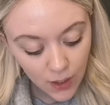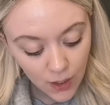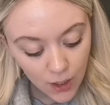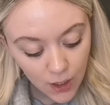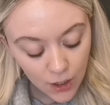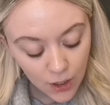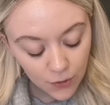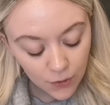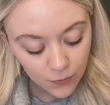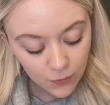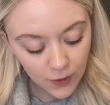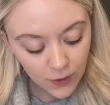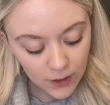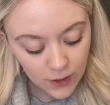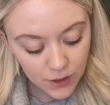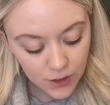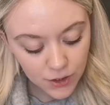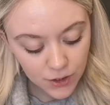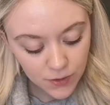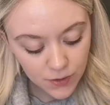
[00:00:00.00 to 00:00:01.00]
Finish
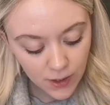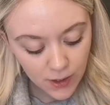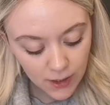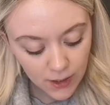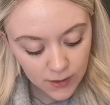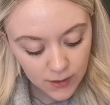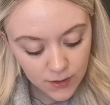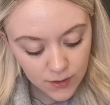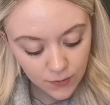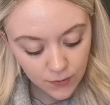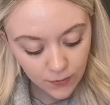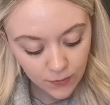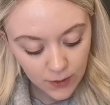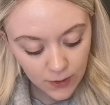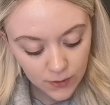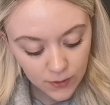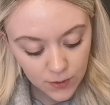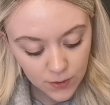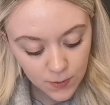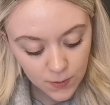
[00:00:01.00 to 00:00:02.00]
short ends of
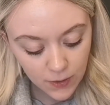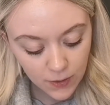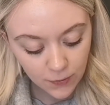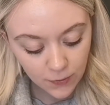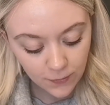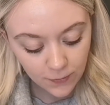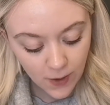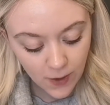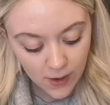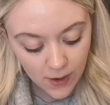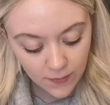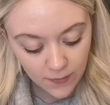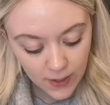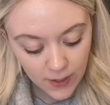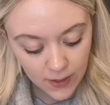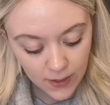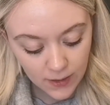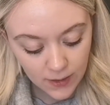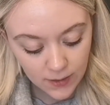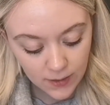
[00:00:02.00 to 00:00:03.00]
flounce with a 5/8
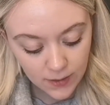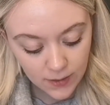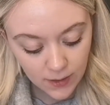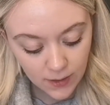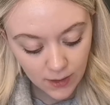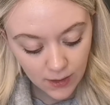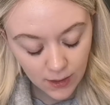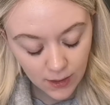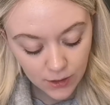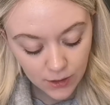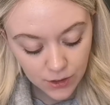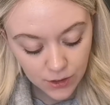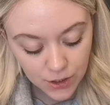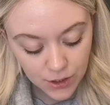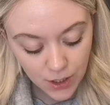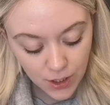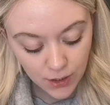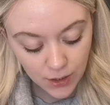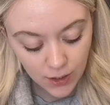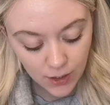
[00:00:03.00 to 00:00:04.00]
inch
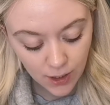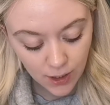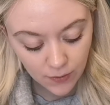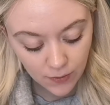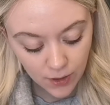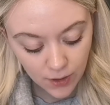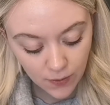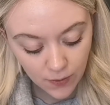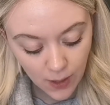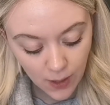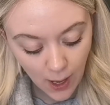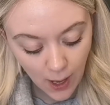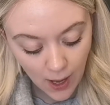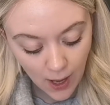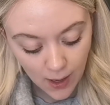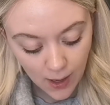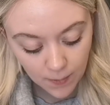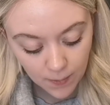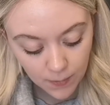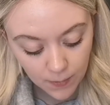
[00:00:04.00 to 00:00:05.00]
narrow
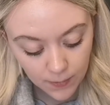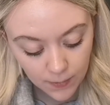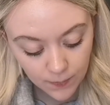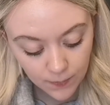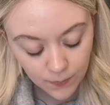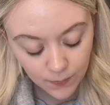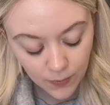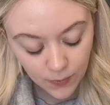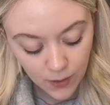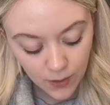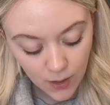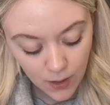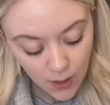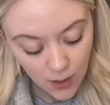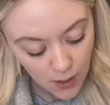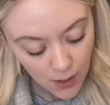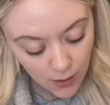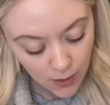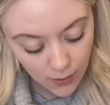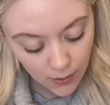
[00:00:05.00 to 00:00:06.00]
hem.
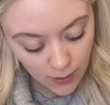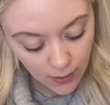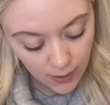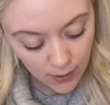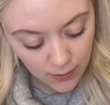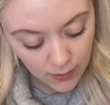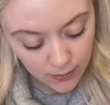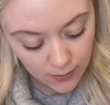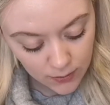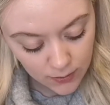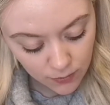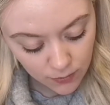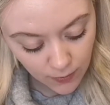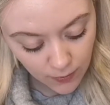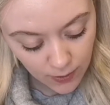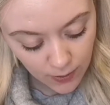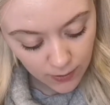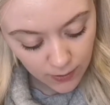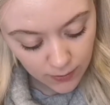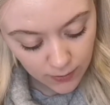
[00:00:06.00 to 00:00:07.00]
Okay, that's
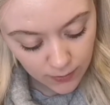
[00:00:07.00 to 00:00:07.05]
fine.